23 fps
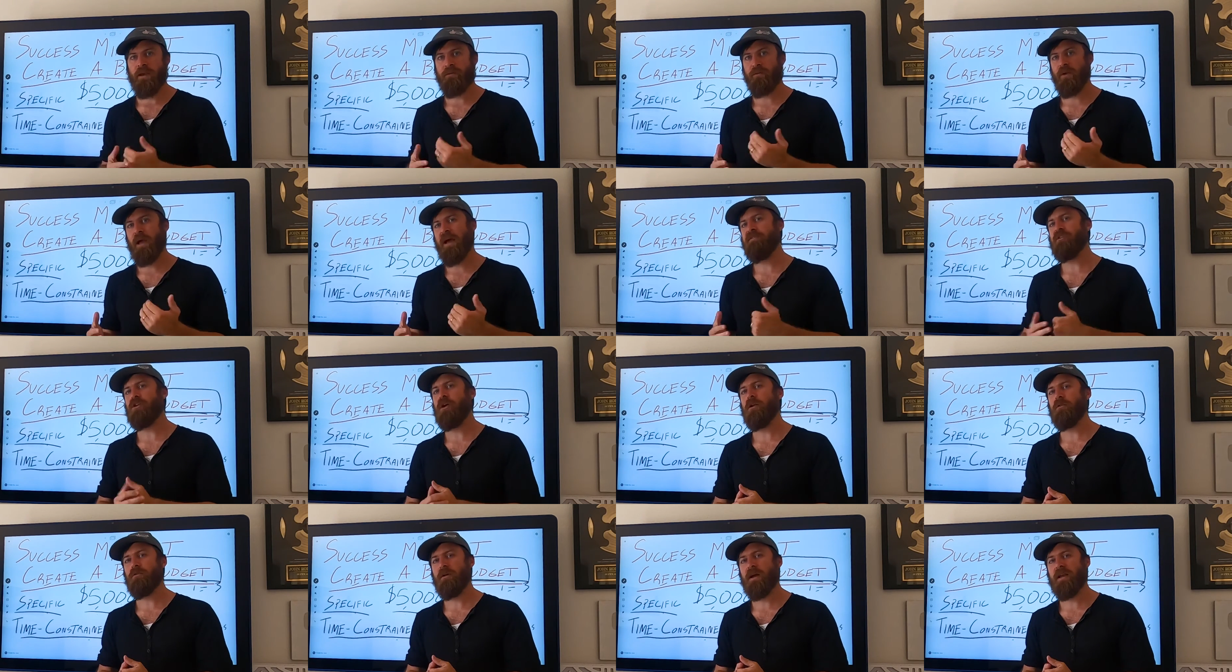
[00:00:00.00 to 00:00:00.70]
If you haven't
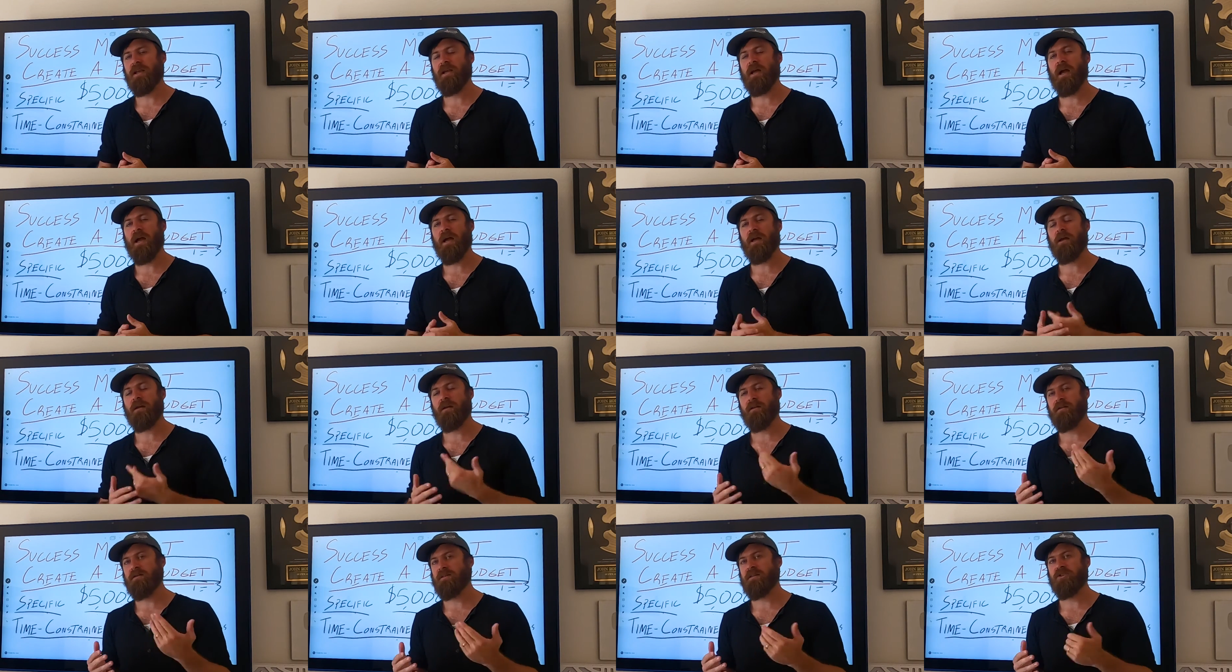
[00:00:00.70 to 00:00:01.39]
already, I
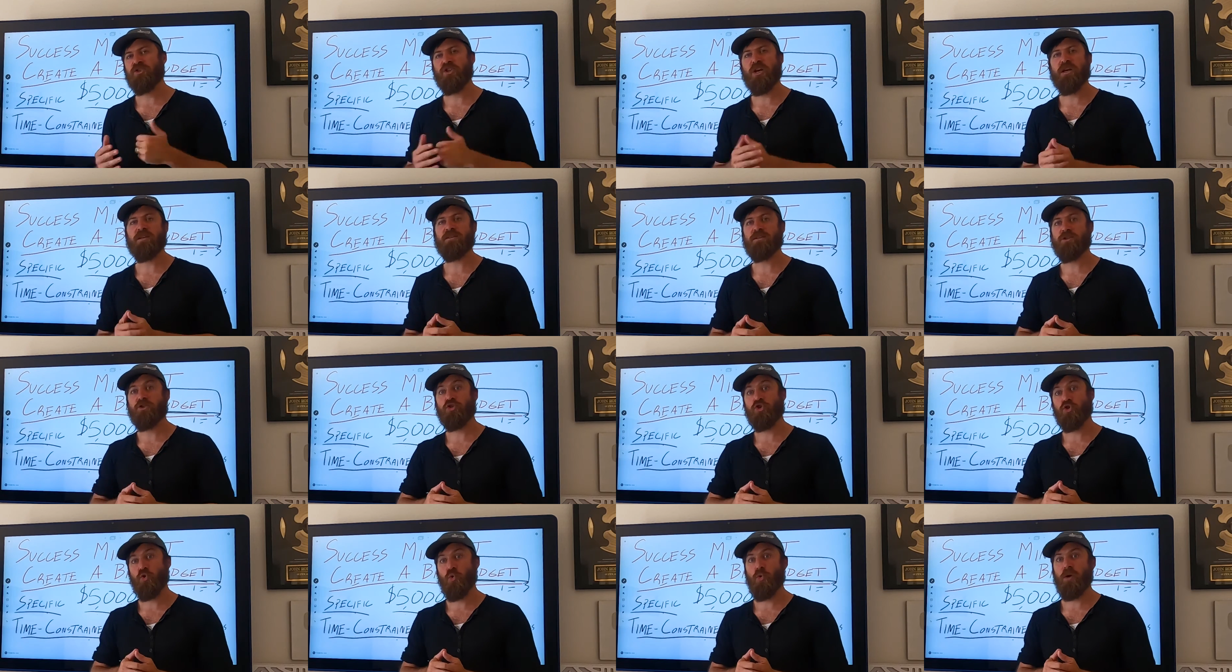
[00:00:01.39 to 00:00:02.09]
suggest
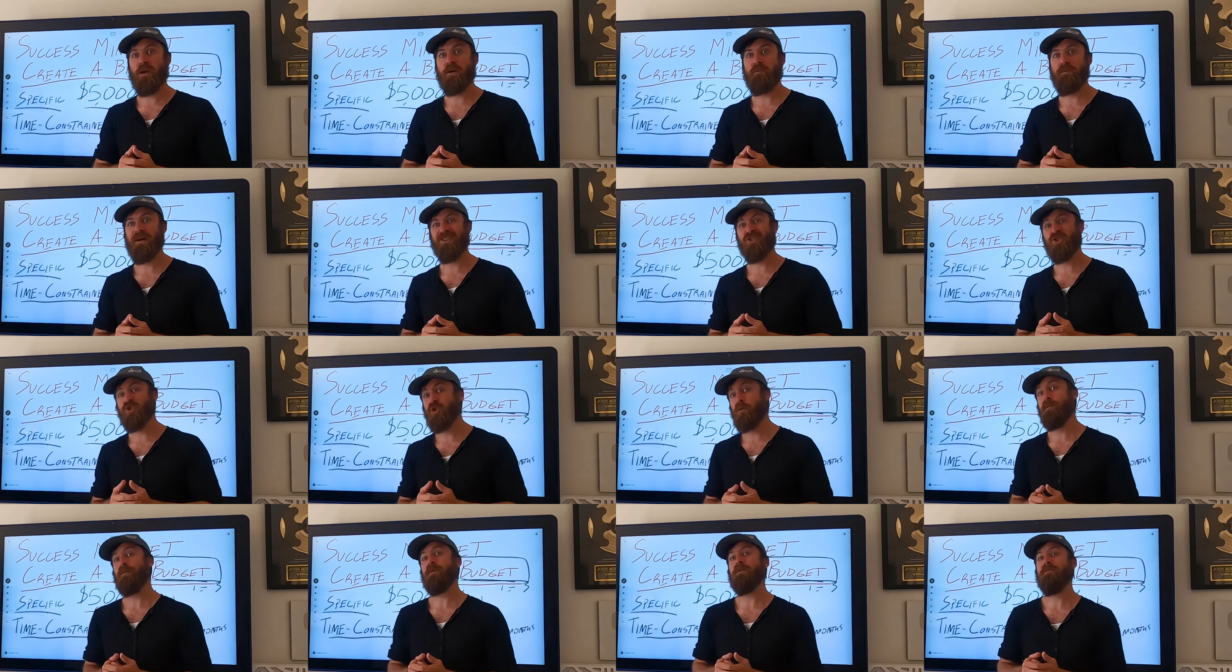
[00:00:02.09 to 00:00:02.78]
you join my
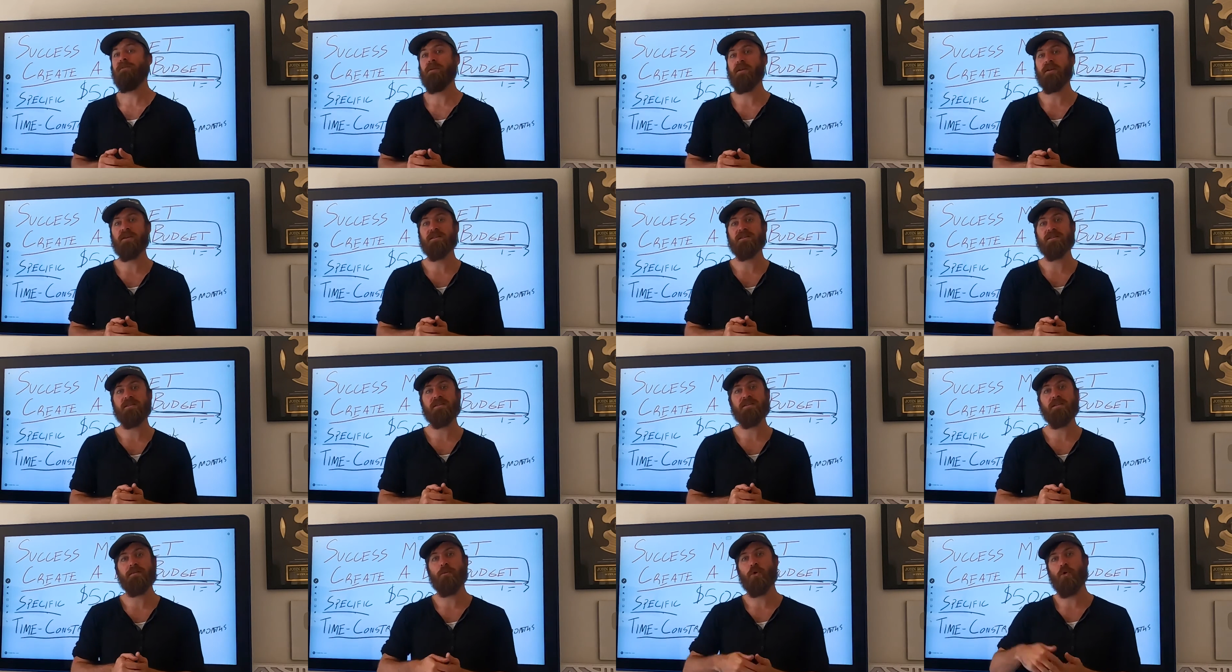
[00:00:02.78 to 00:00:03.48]
Super Affiliate
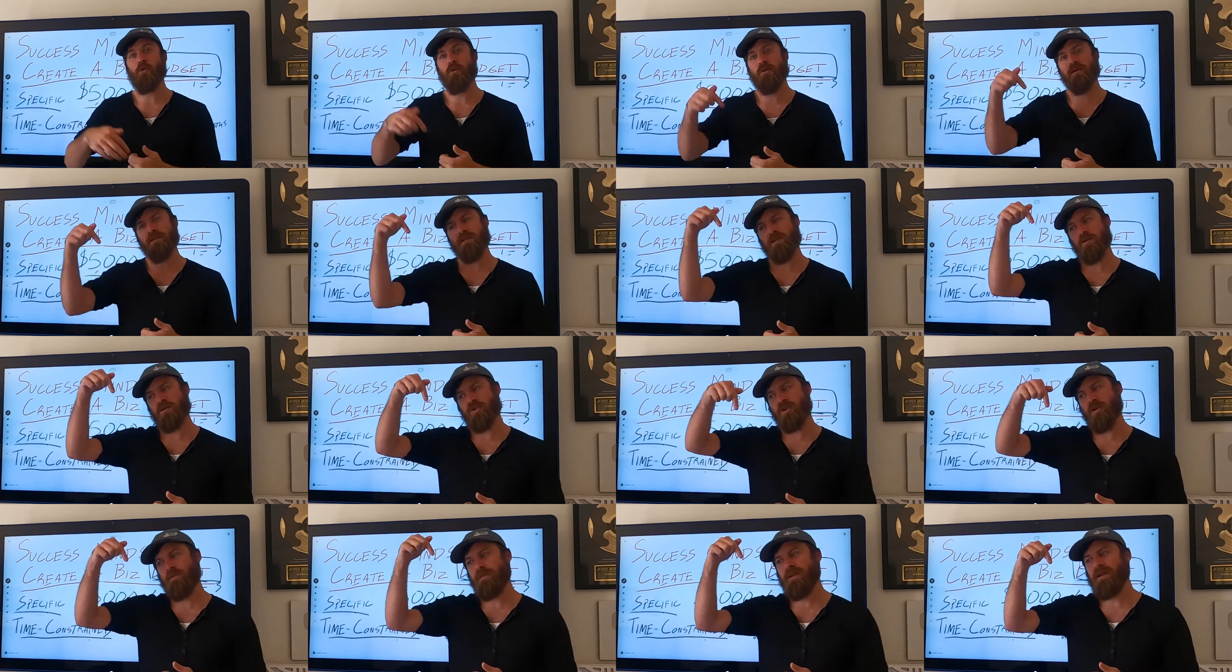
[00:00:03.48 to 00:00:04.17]
System course. There
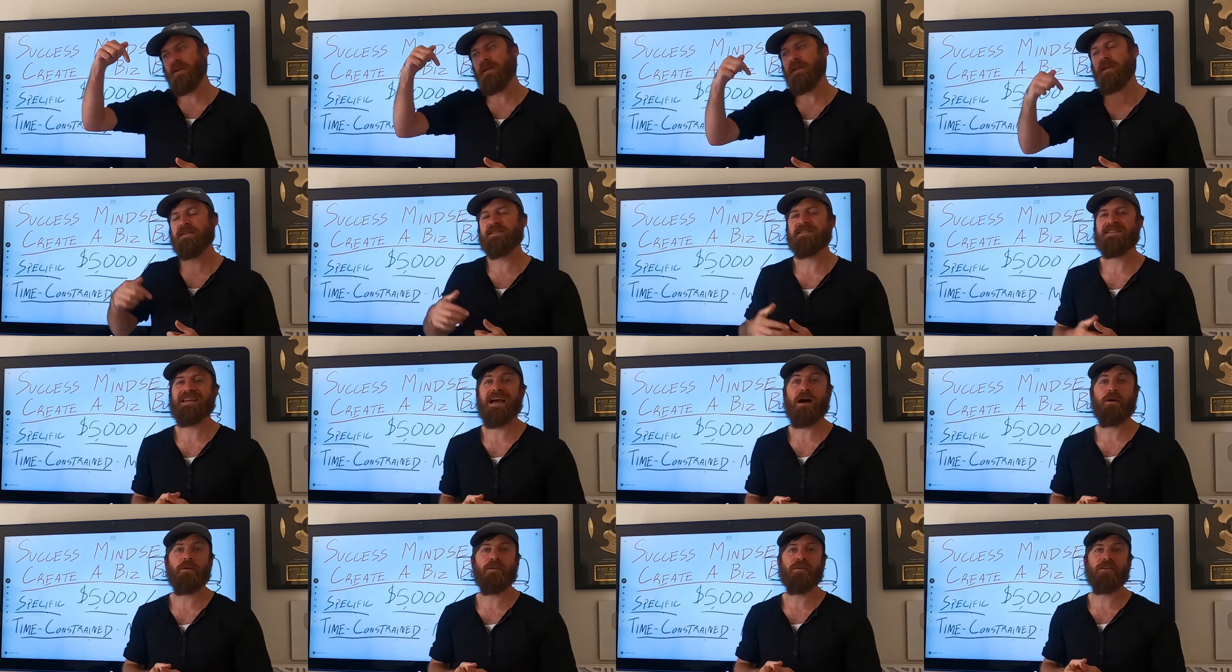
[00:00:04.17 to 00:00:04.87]
should be links
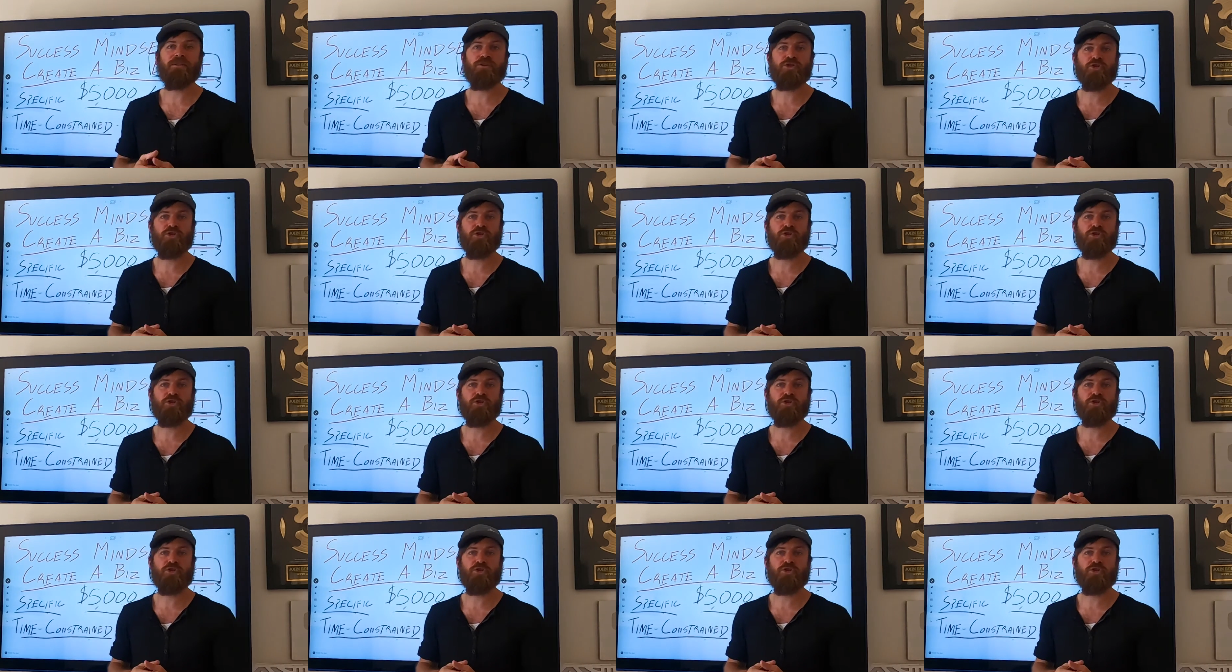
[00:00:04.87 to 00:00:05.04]
down in the